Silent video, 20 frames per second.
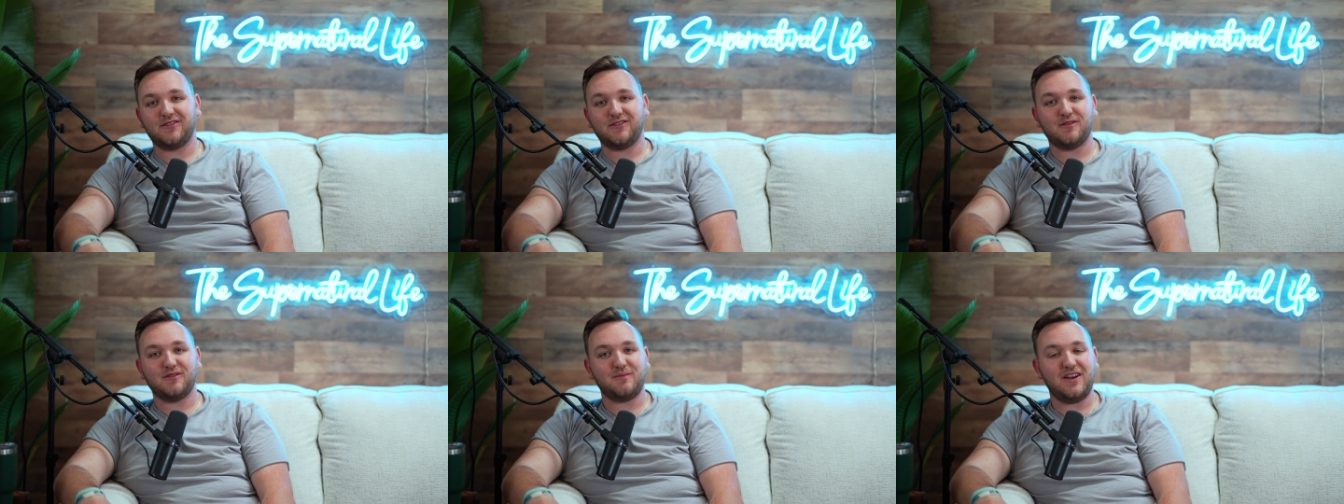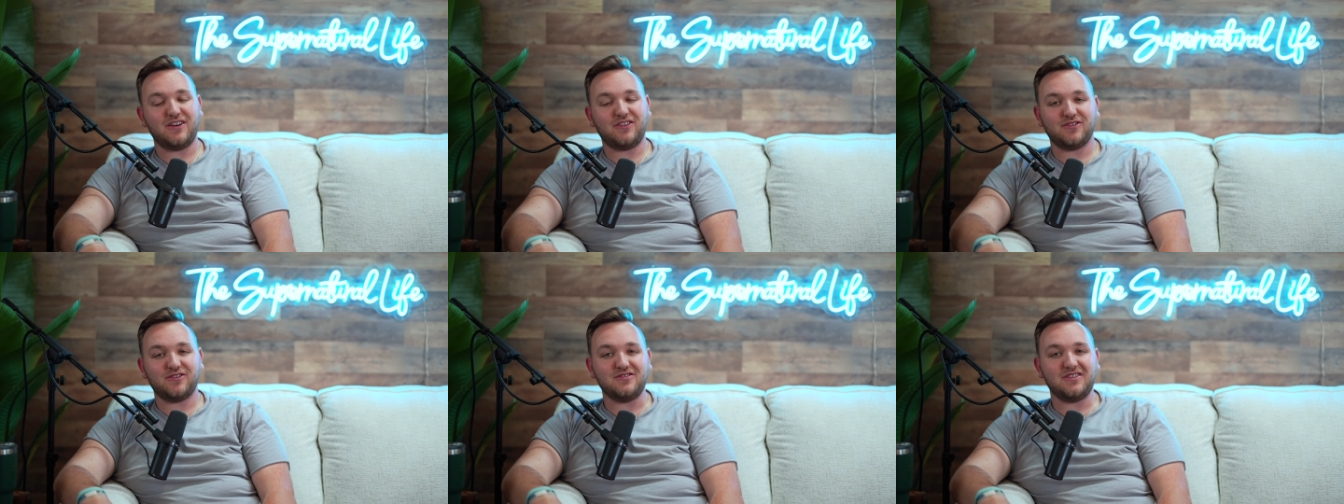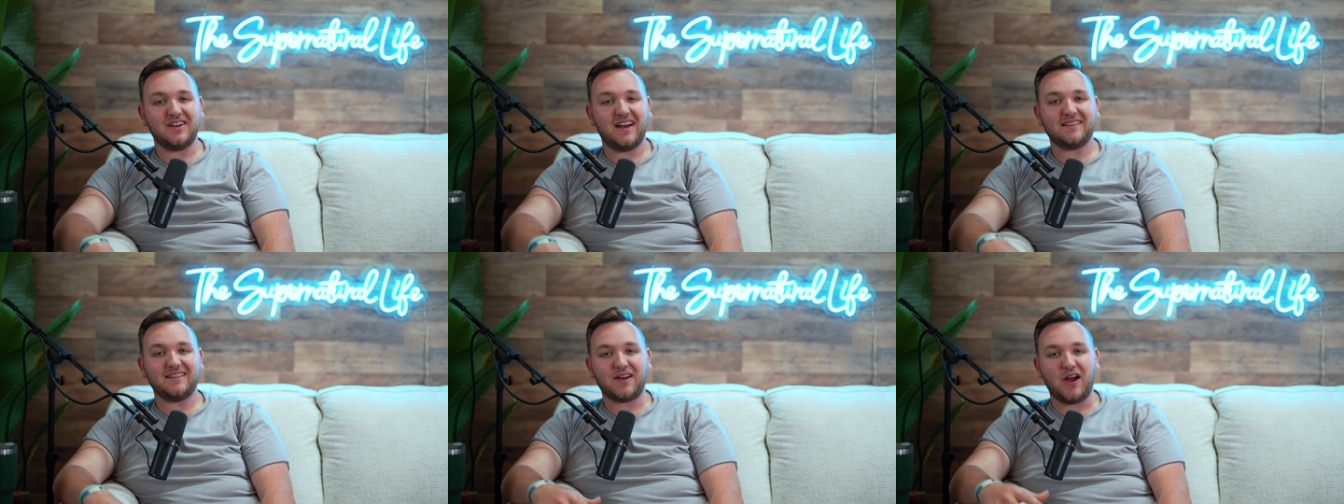So make sure you
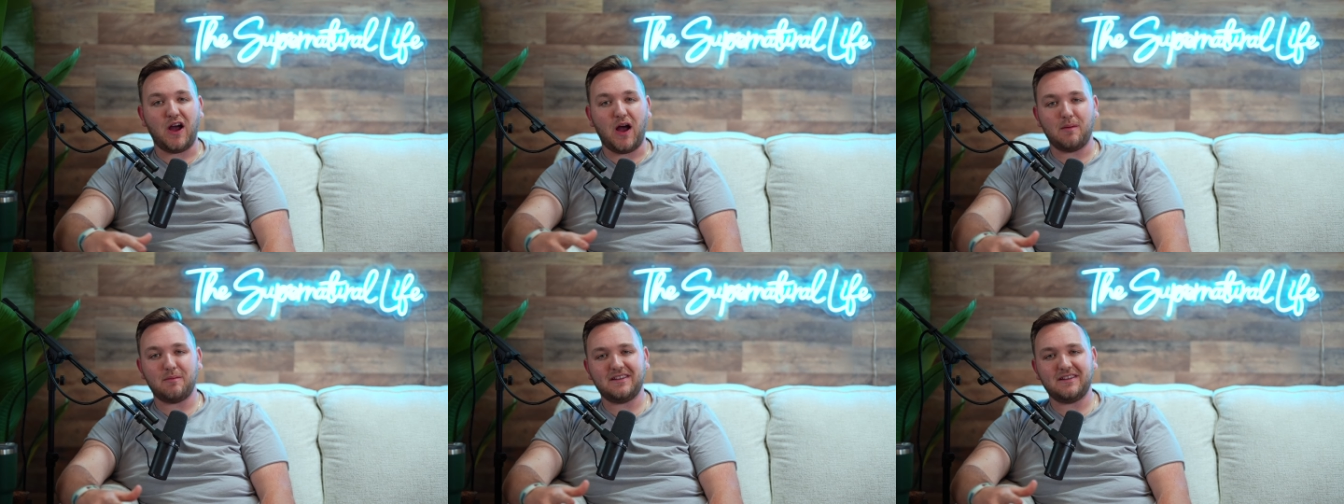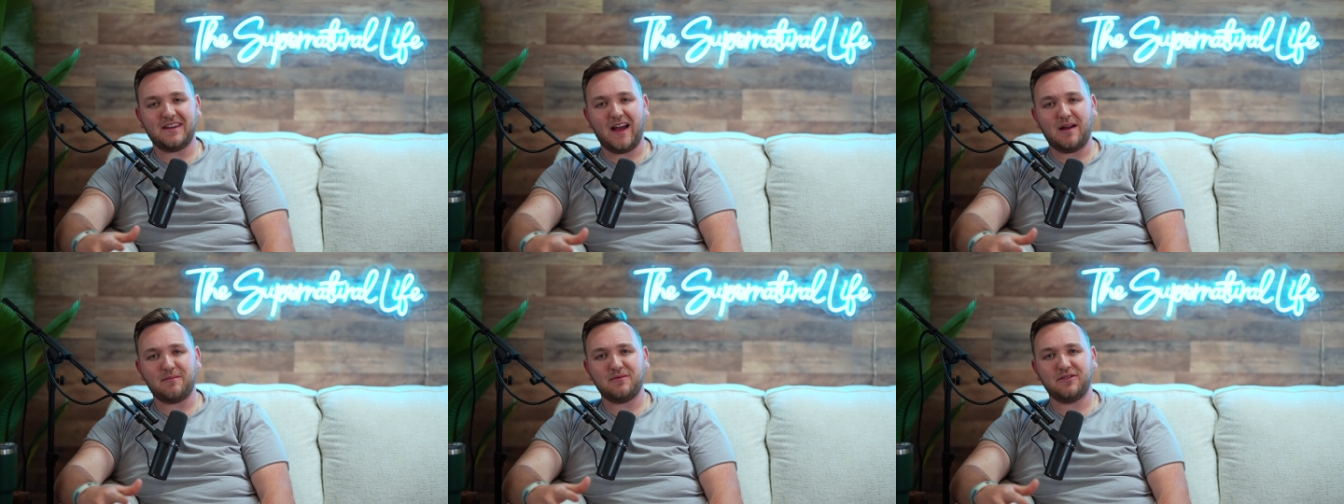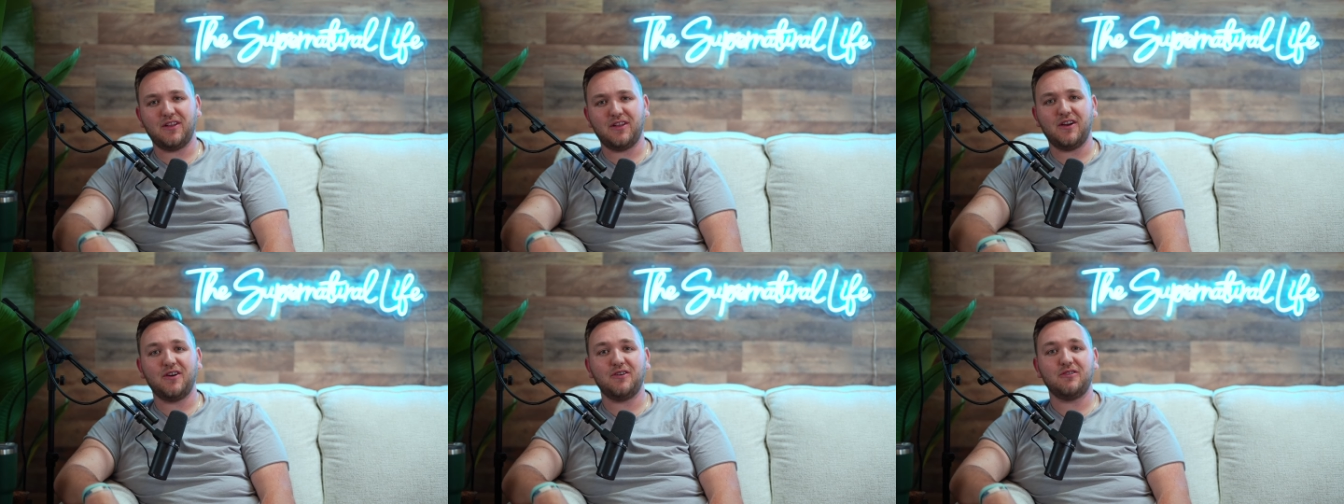guys comment down
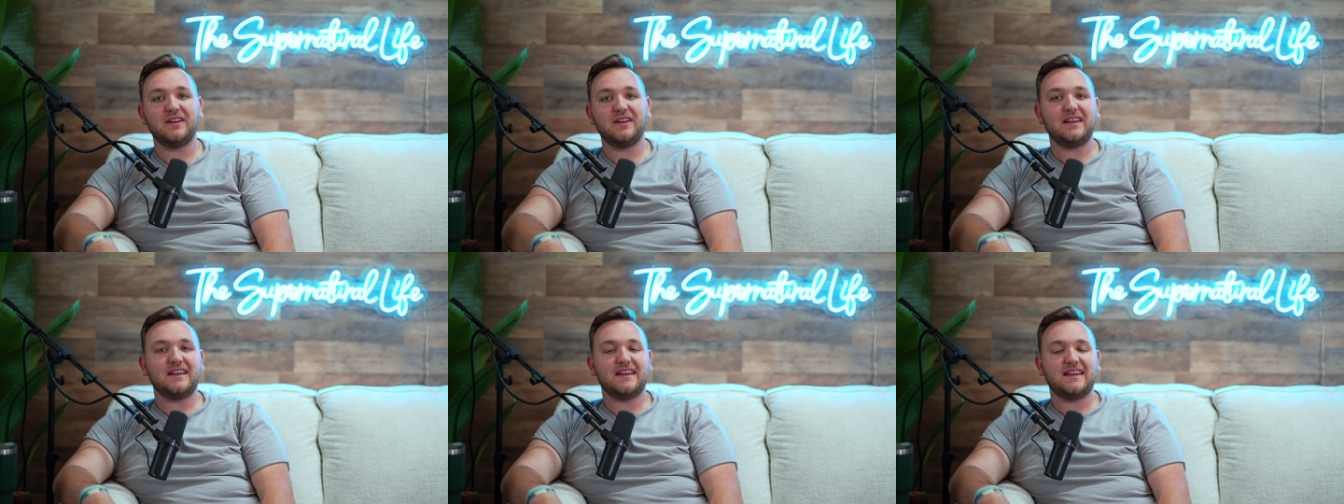below